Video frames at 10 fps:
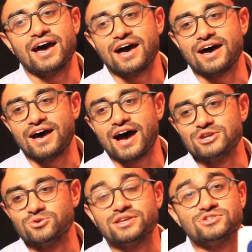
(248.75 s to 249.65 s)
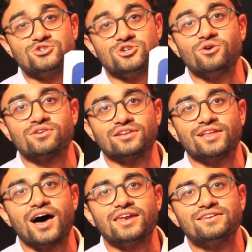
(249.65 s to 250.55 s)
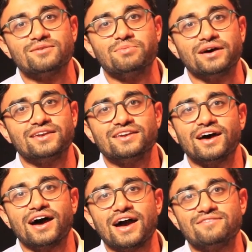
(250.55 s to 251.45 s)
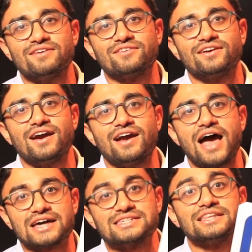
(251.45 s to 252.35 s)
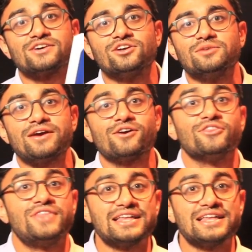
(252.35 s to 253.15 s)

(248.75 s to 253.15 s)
I do it as a joke a lot, but I've never accidentally called him Harold.